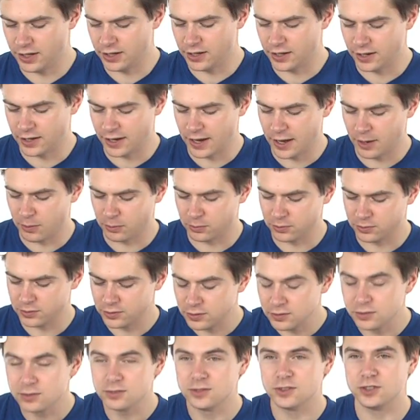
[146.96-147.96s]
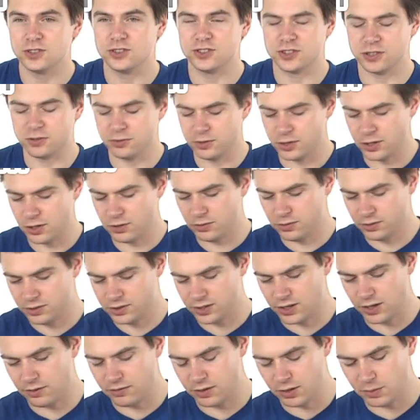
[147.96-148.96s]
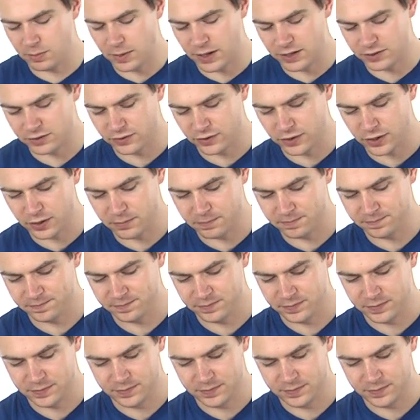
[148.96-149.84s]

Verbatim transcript: in and out to suit you, to give you the best fit.